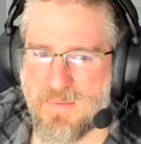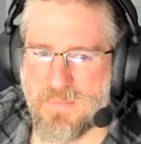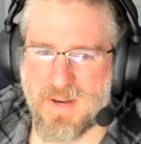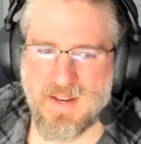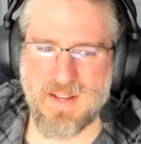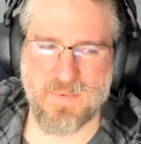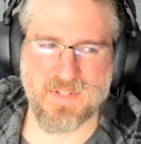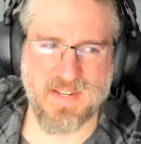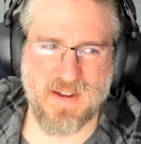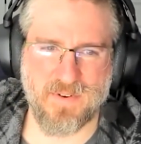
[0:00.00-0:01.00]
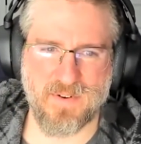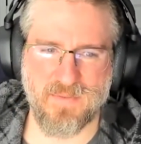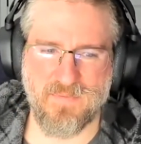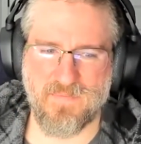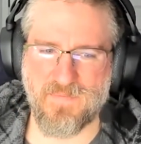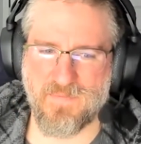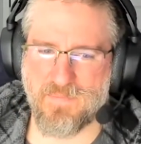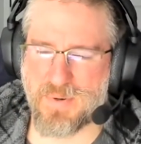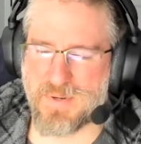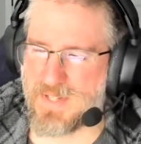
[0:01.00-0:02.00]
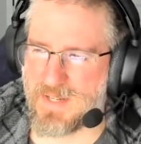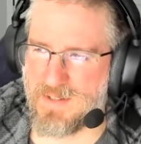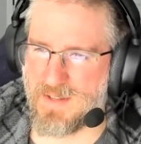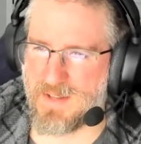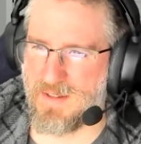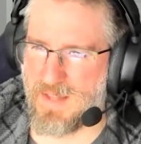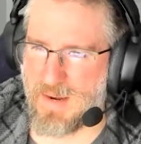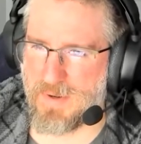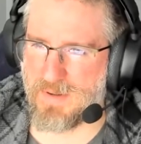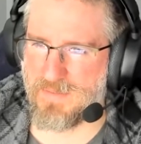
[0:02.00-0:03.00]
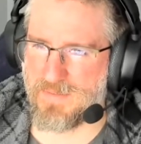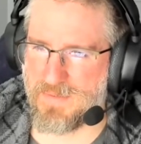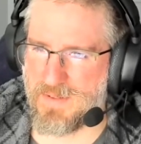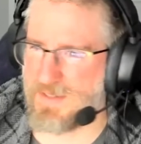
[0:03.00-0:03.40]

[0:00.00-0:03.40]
but it was never particularly collaborative.